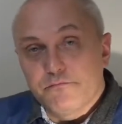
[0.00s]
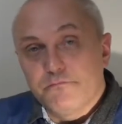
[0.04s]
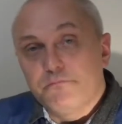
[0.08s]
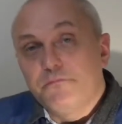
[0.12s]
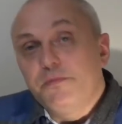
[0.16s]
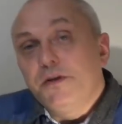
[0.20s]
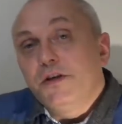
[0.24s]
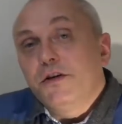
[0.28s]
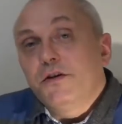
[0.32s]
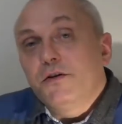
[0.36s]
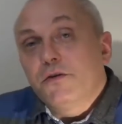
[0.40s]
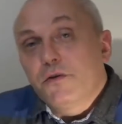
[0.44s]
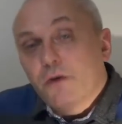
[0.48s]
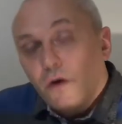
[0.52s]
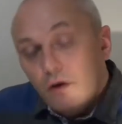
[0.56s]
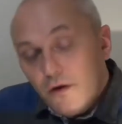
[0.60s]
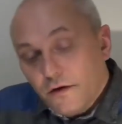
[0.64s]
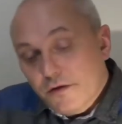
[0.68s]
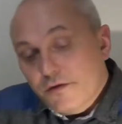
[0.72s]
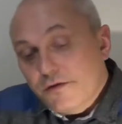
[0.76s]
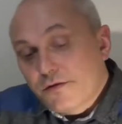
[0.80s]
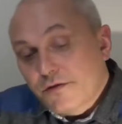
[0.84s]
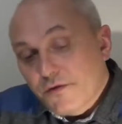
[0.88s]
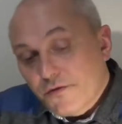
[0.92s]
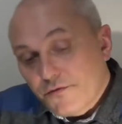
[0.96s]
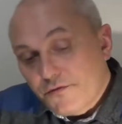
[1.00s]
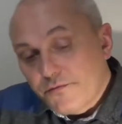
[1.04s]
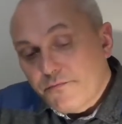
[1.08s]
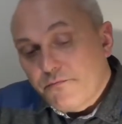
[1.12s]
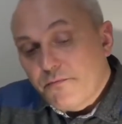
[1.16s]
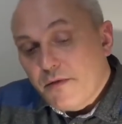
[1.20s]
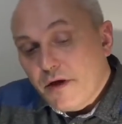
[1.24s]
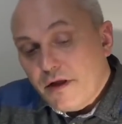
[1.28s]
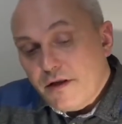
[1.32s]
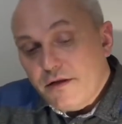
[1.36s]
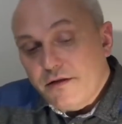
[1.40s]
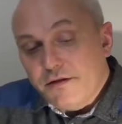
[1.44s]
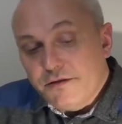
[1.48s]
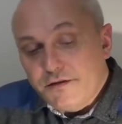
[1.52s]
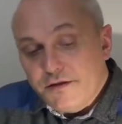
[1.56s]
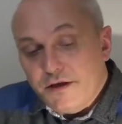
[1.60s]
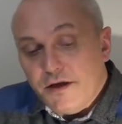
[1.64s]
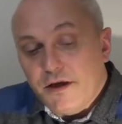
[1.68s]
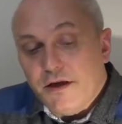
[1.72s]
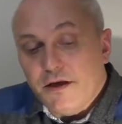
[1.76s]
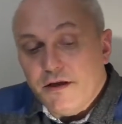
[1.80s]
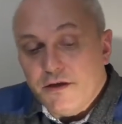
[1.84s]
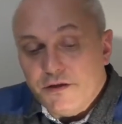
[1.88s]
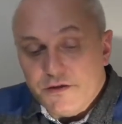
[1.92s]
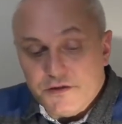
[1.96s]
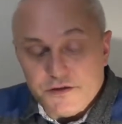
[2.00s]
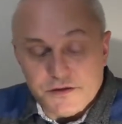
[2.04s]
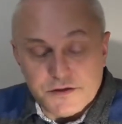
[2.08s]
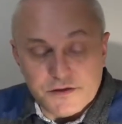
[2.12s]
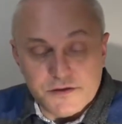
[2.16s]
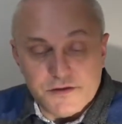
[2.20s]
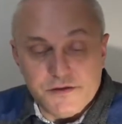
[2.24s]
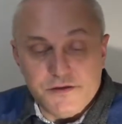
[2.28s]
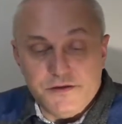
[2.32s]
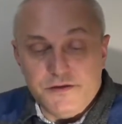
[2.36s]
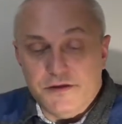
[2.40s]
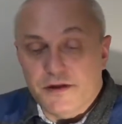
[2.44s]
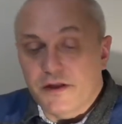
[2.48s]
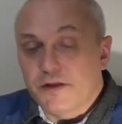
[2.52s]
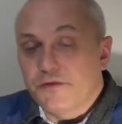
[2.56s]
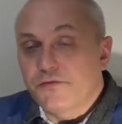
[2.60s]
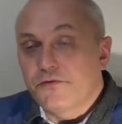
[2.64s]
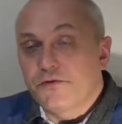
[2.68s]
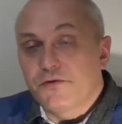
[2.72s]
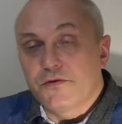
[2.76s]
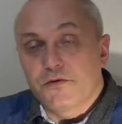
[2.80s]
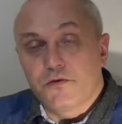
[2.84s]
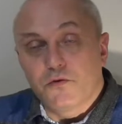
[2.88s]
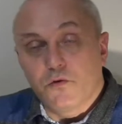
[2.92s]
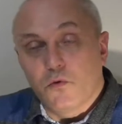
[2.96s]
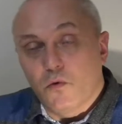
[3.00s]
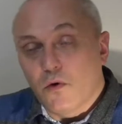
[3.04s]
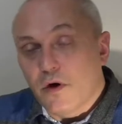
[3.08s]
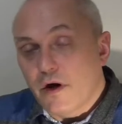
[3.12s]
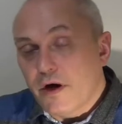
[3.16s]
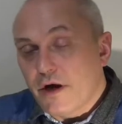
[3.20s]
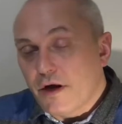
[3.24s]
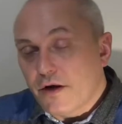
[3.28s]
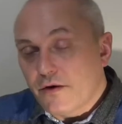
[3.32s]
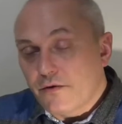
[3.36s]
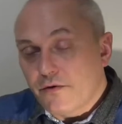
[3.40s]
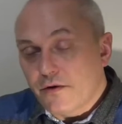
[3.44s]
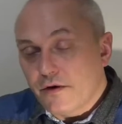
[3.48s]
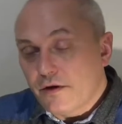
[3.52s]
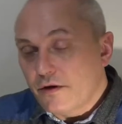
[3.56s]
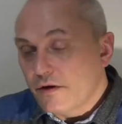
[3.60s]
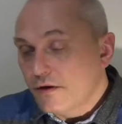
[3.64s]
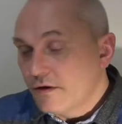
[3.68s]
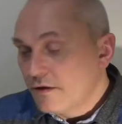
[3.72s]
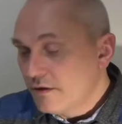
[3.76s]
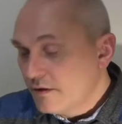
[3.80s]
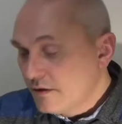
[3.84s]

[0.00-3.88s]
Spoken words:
because of meditation, self-inquiry,